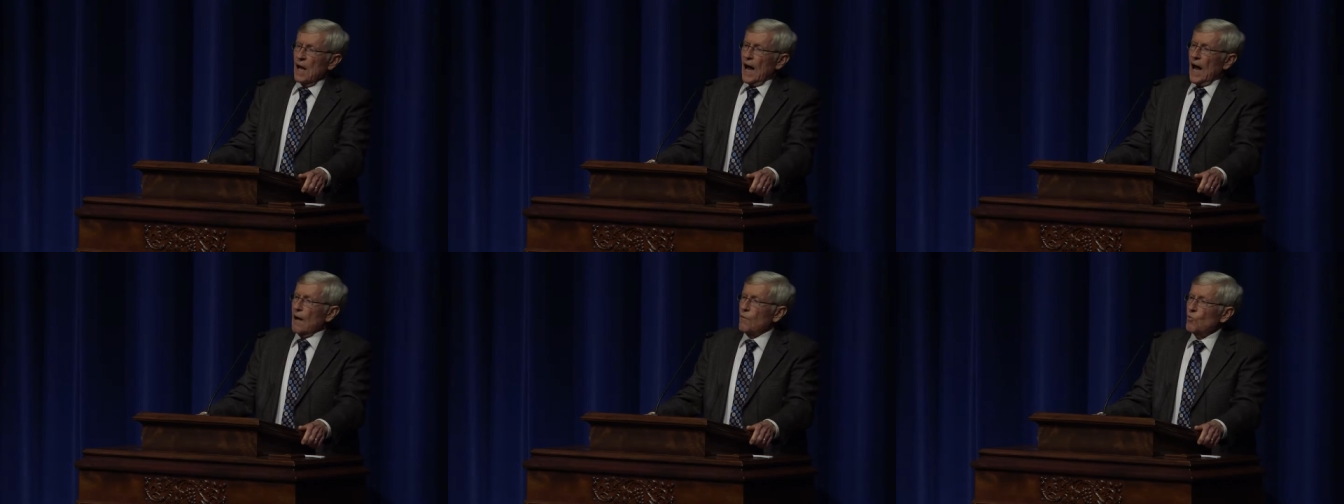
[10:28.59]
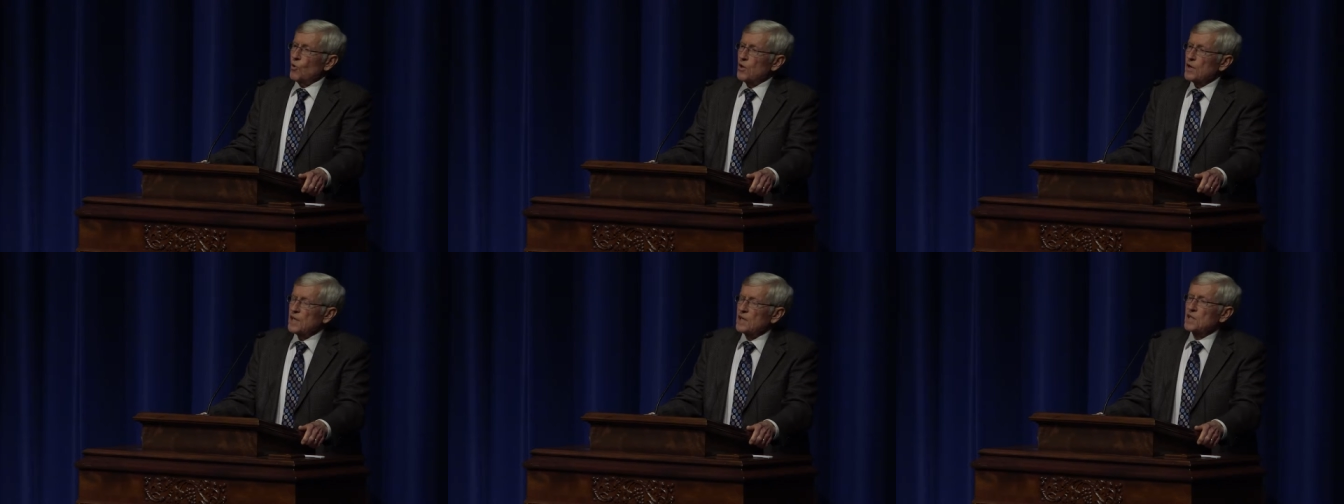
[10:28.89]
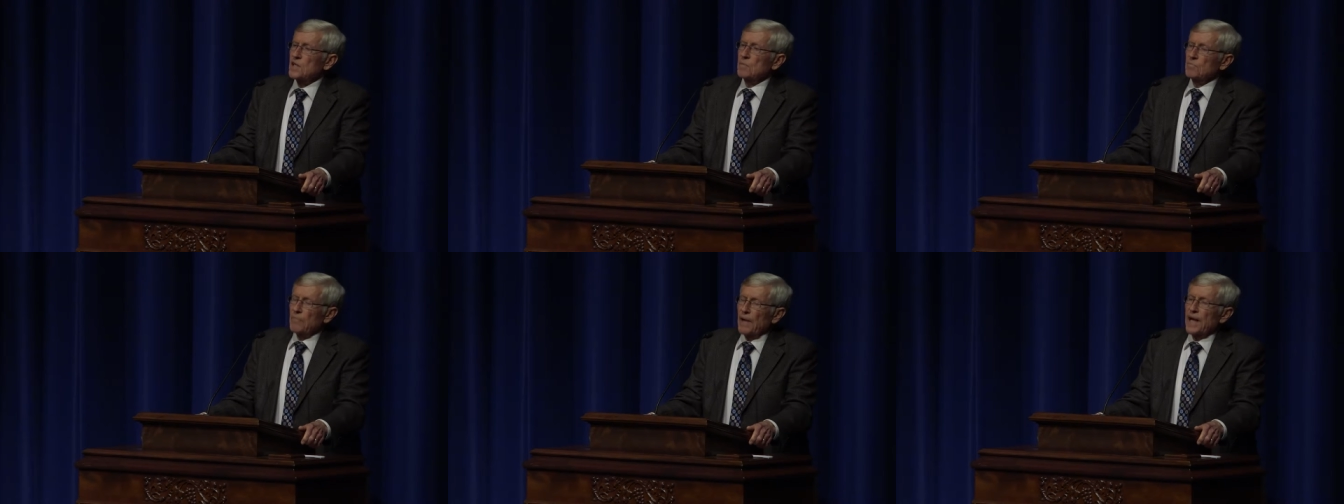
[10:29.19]
I
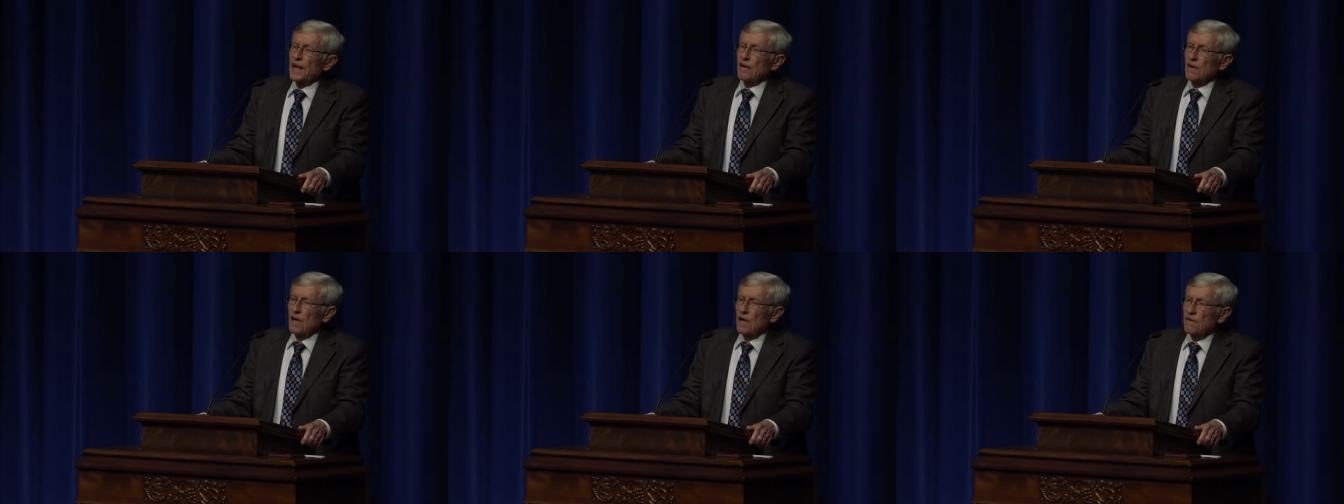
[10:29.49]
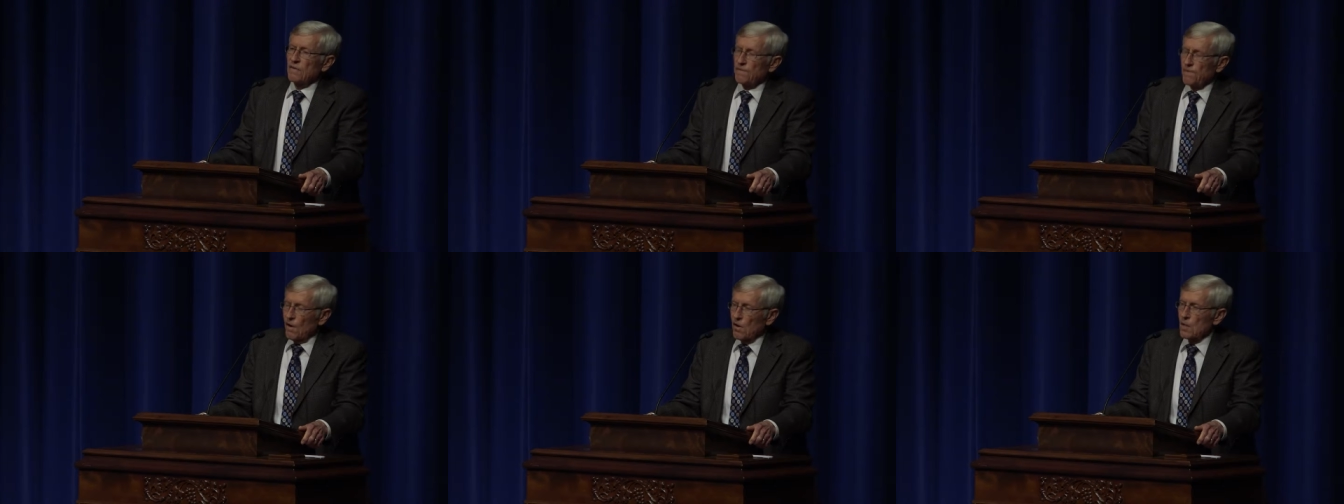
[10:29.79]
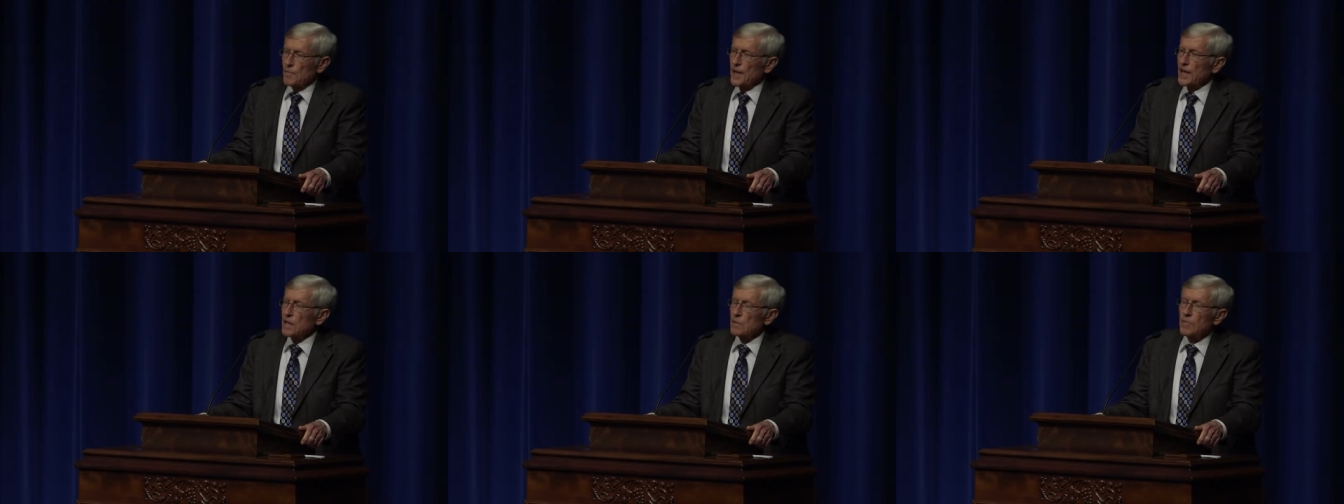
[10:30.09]
wanted to make
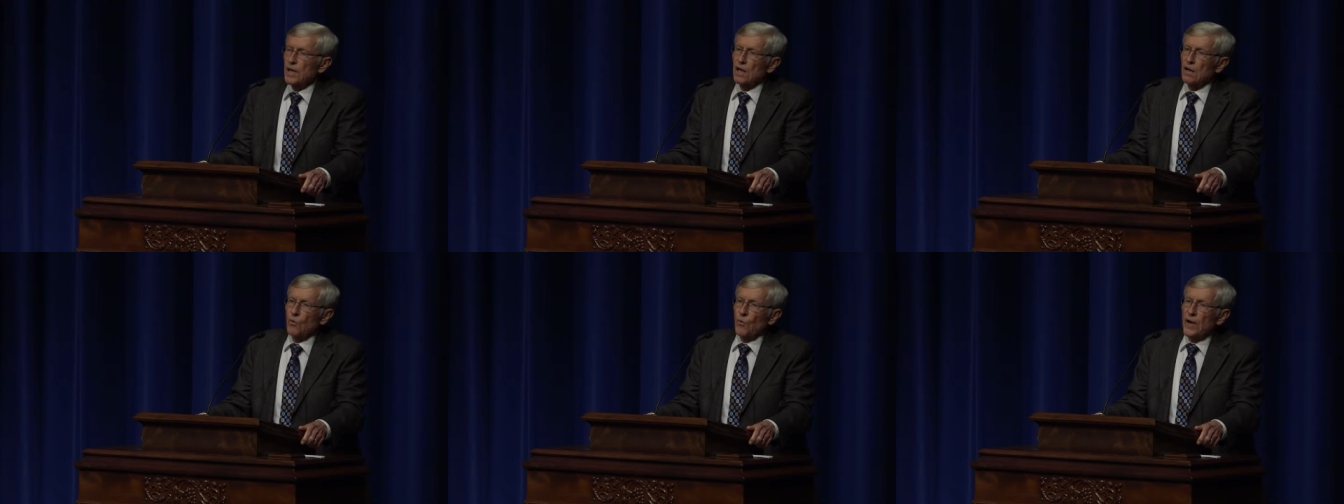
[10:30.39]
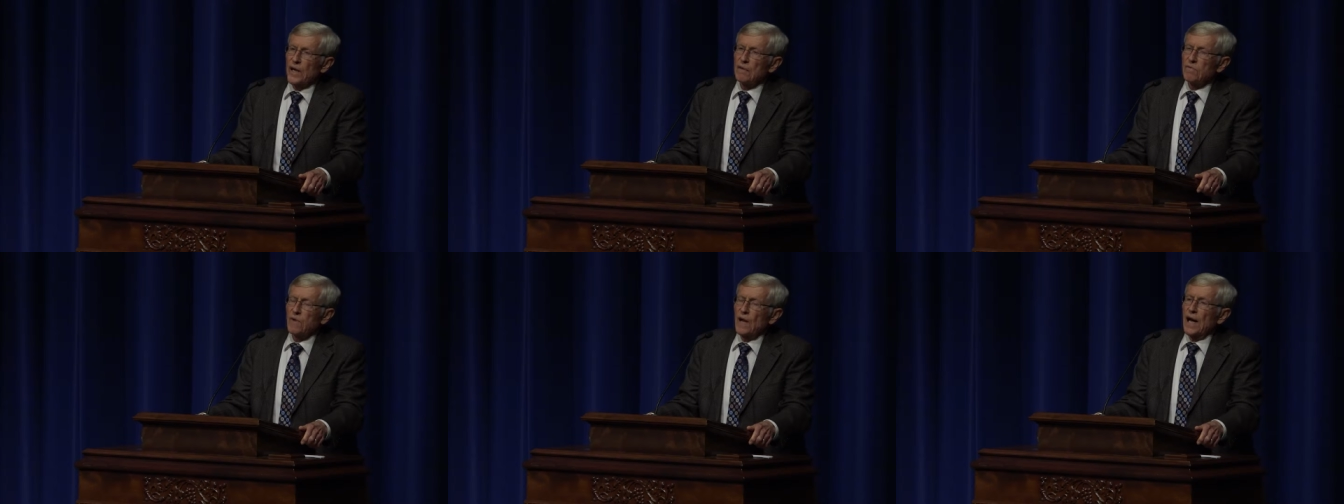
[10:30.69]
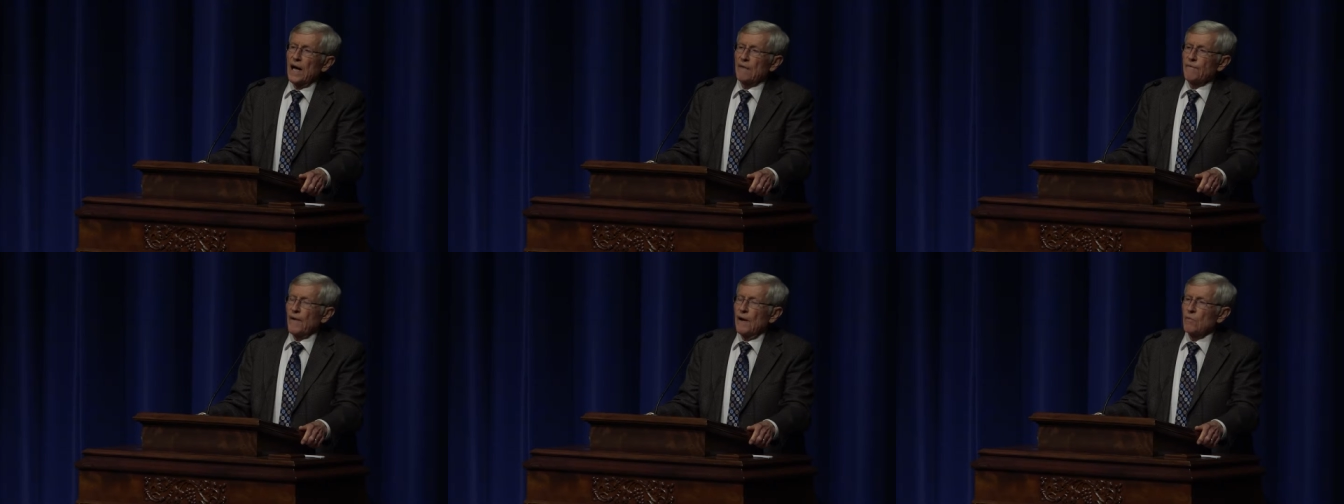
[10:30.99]
farming a better way of life.